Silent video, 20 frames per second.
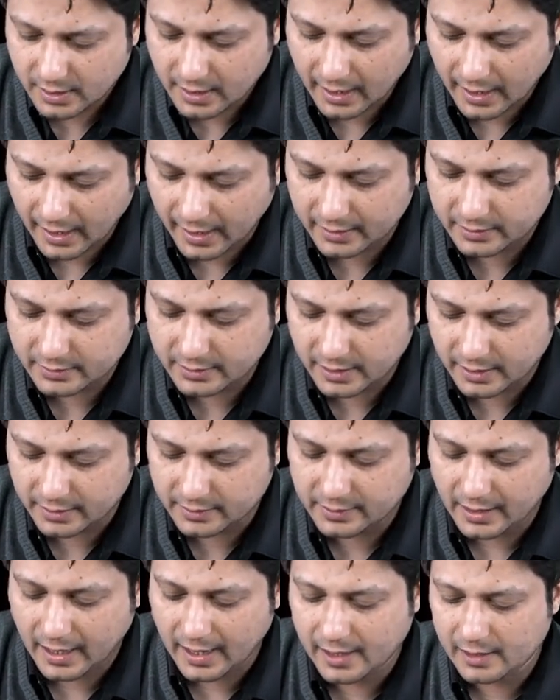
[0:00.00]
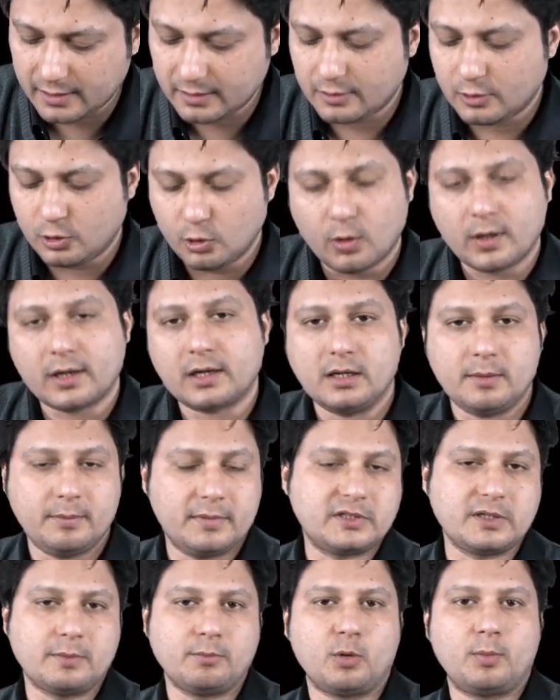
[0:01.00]
and the entire lower limb
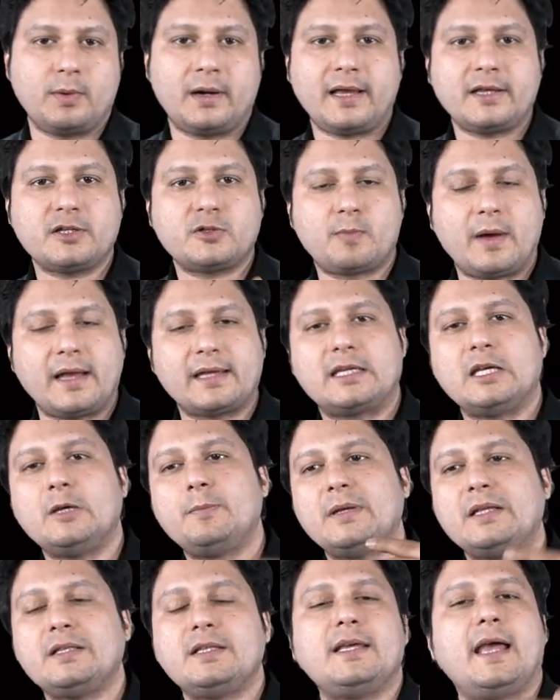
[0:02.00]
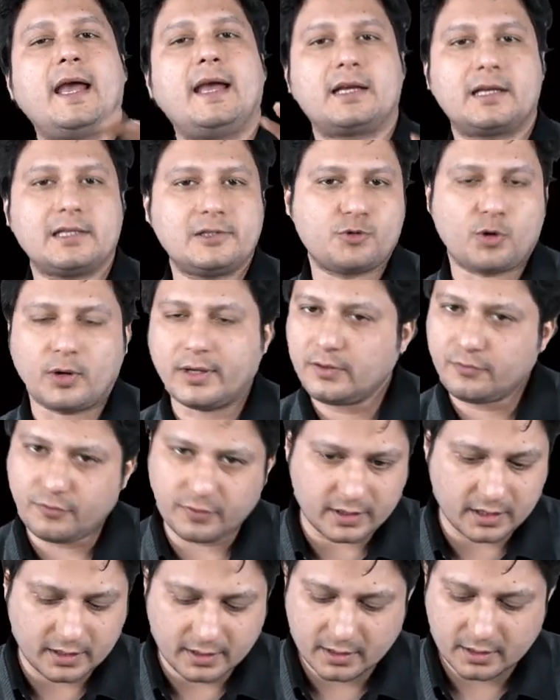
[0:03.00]
is immobilized by keeping the ankle joint
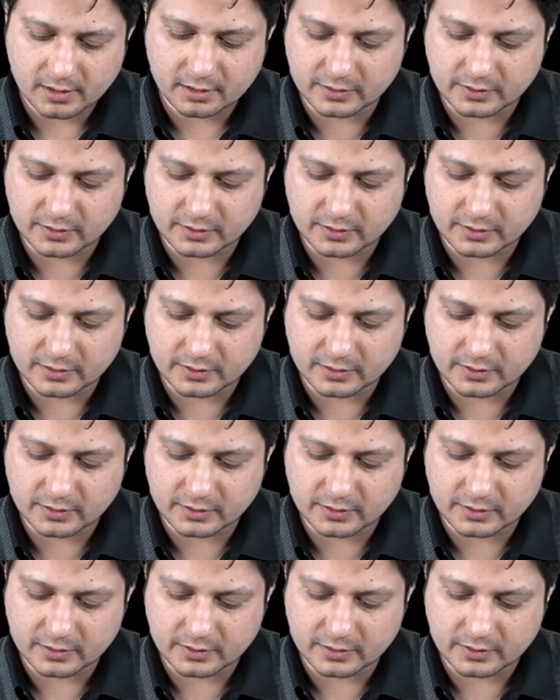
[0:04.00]
free.